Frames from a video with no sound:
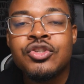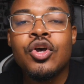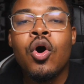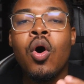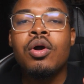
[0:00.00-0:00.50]

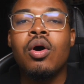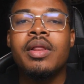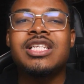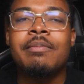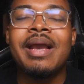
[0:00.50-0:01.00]
So the whole
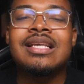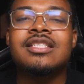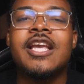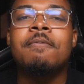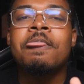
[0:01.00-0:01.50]
goal is that
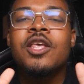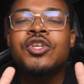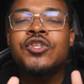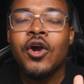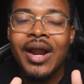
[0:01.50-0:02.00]
basically
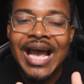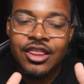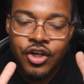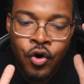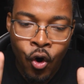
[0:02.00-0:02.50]
start
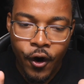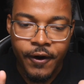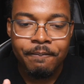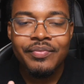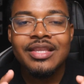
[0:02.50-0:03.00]
at the
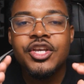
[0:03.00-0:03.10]
core